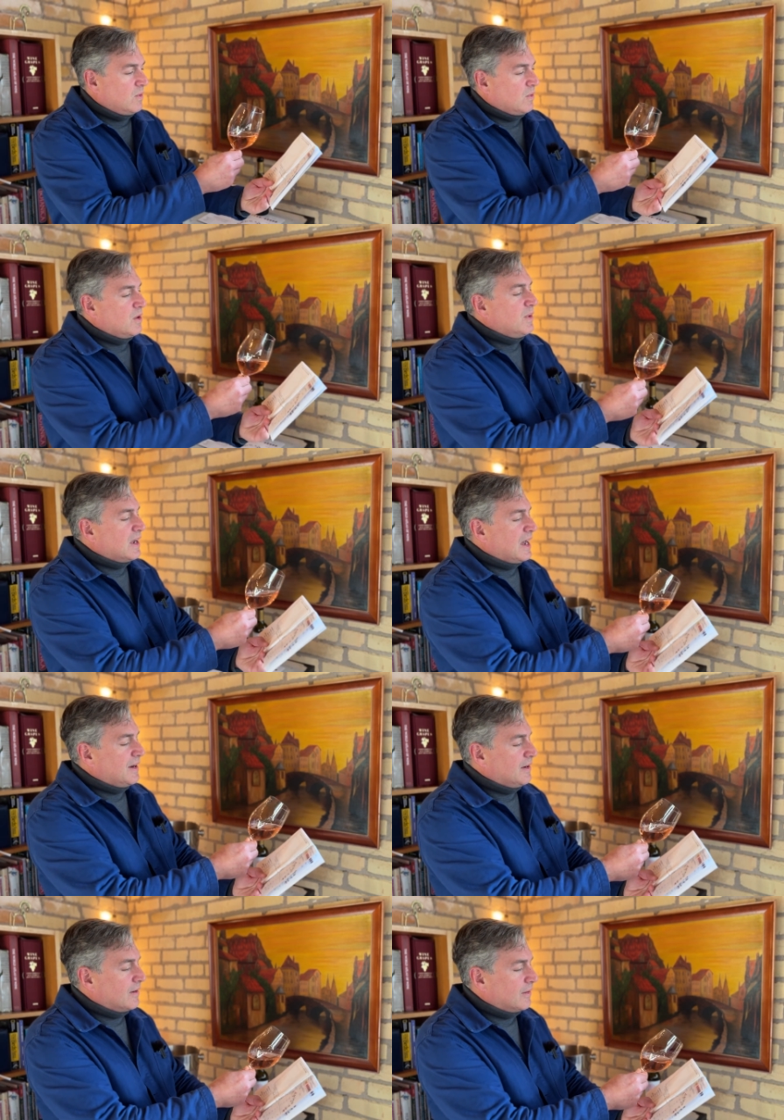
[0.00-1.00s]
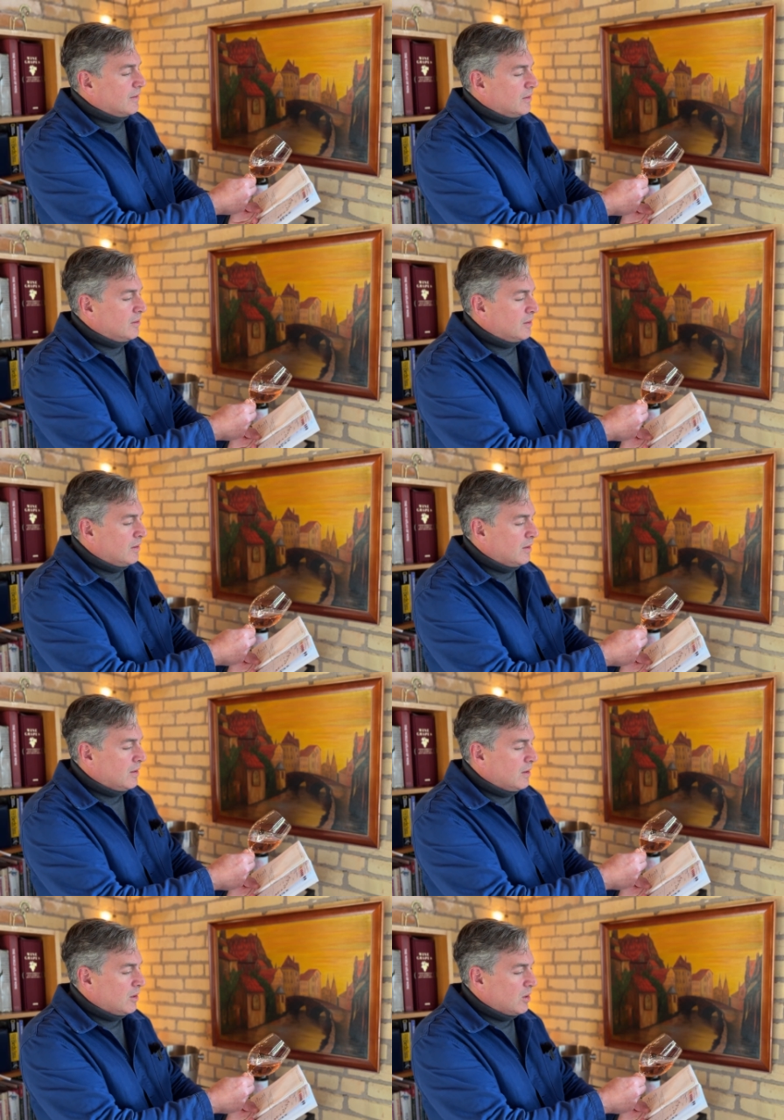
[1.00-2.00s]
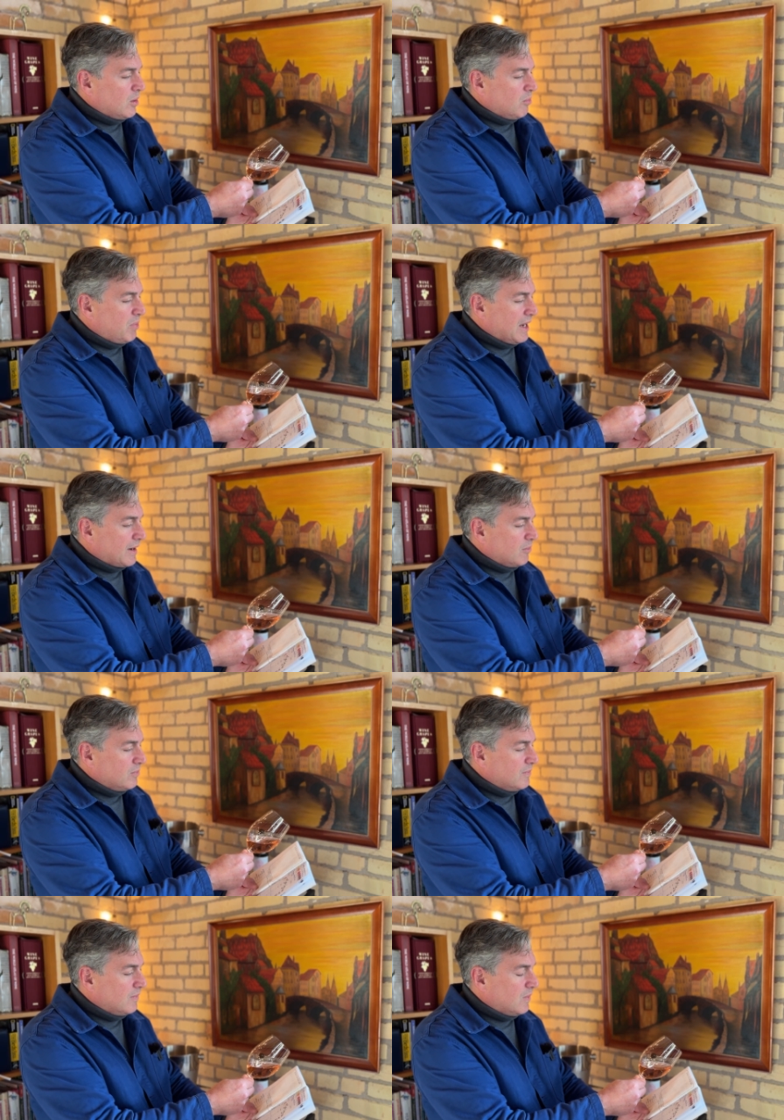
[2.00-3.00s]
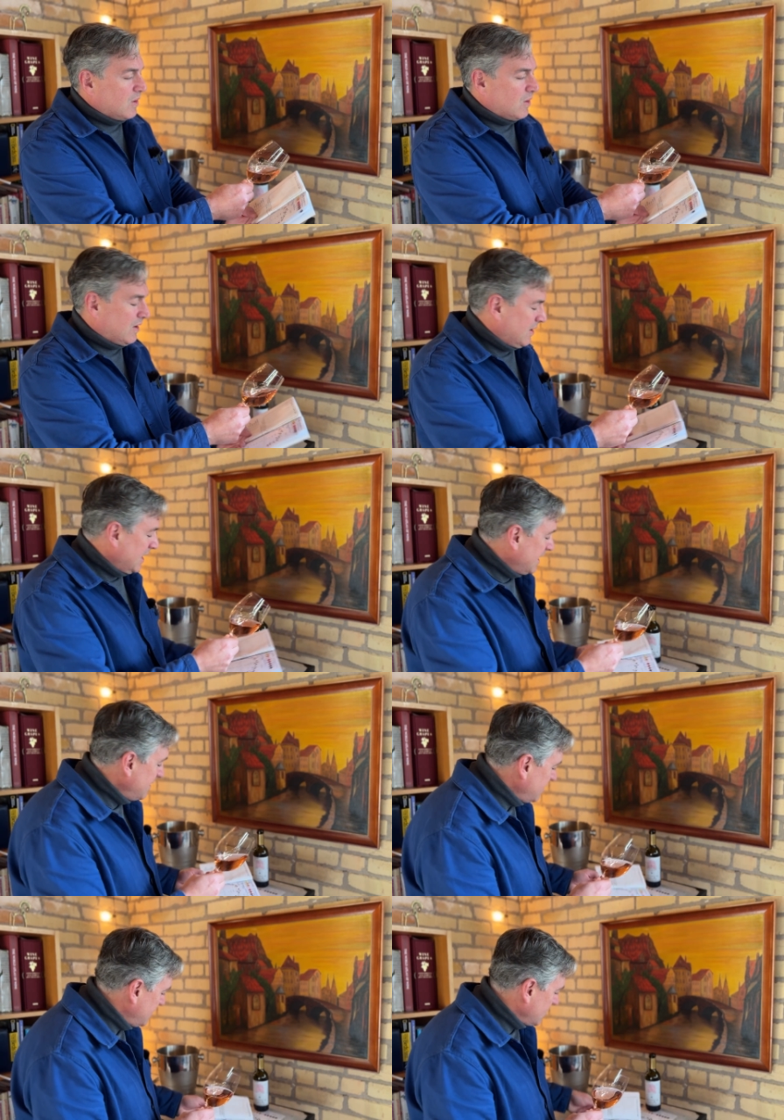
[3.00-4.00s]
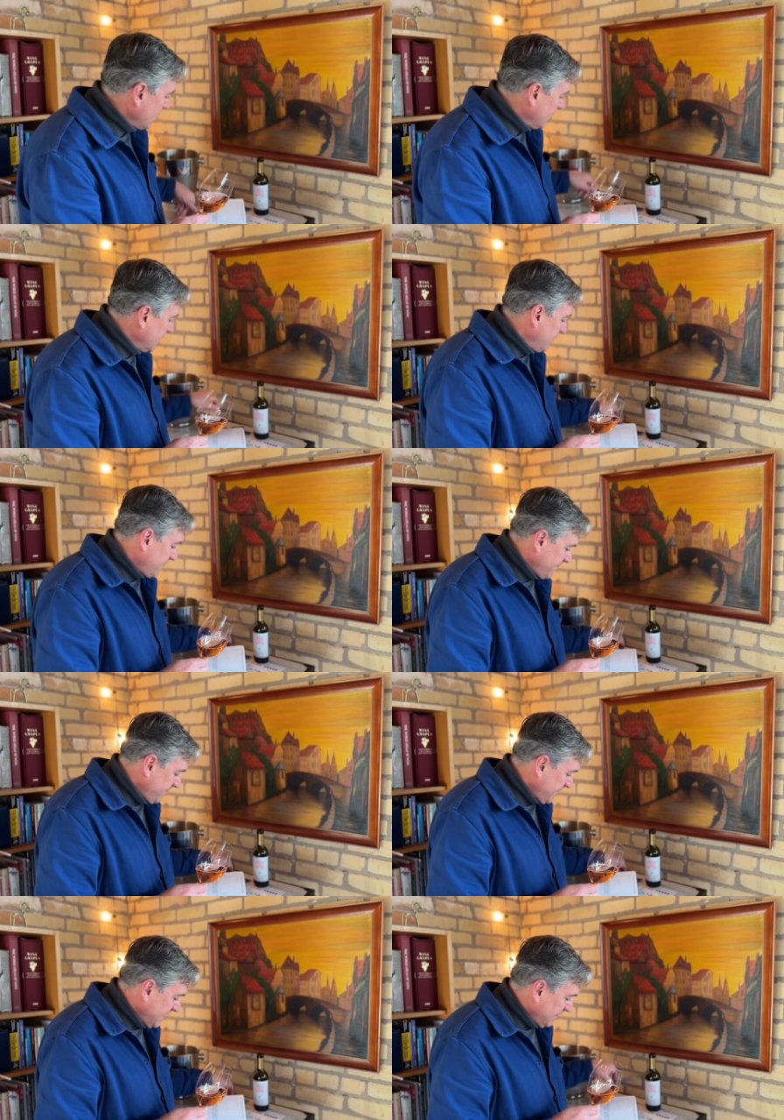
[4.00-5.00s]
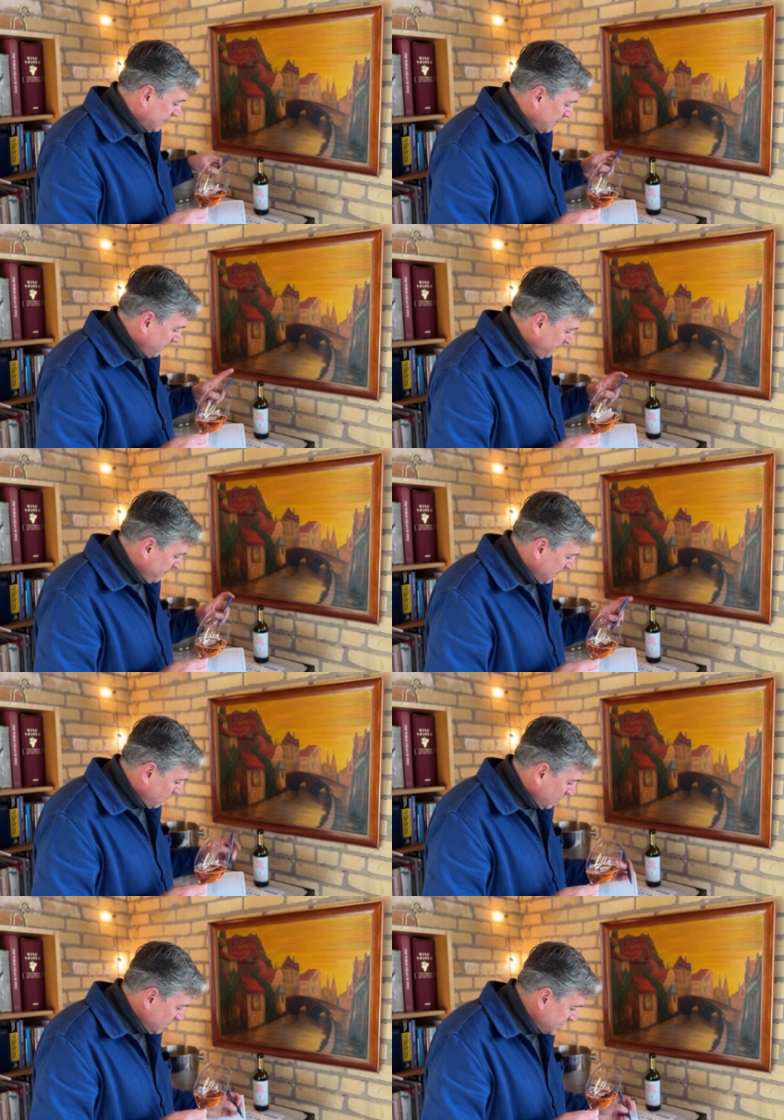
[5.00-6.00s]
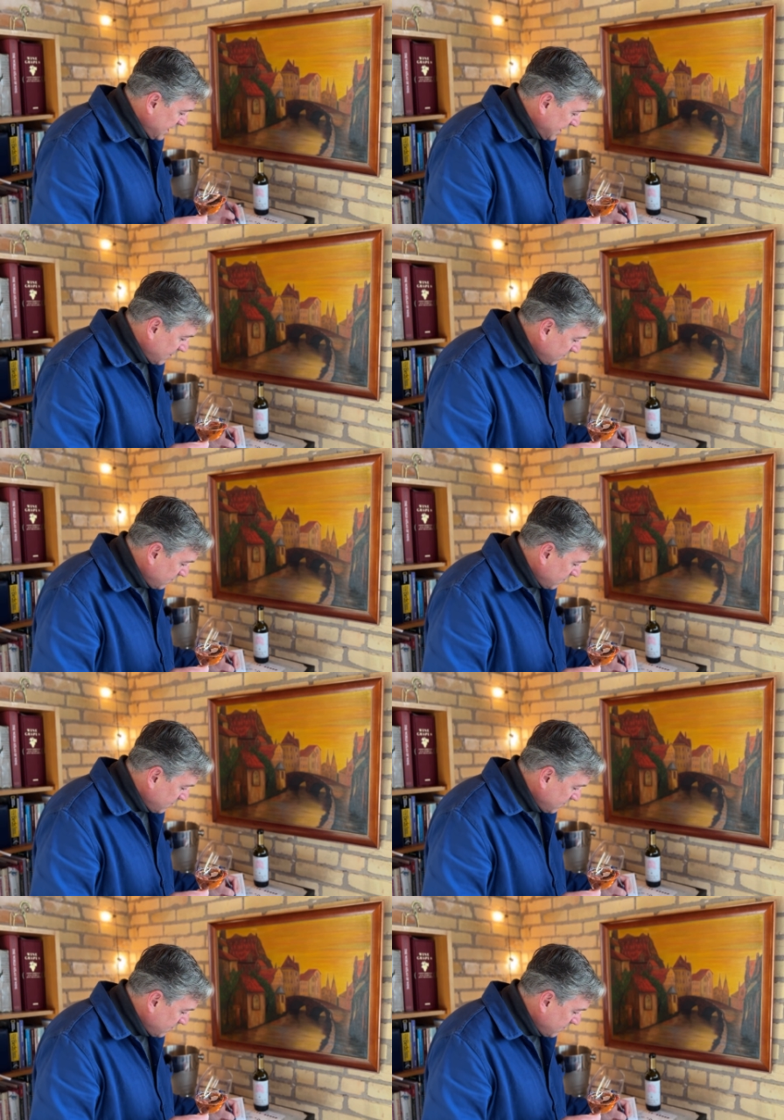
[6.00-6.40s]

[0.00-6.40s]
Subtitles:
what do we got here? Pink. Oh, I get to circle it, finally. Rosé.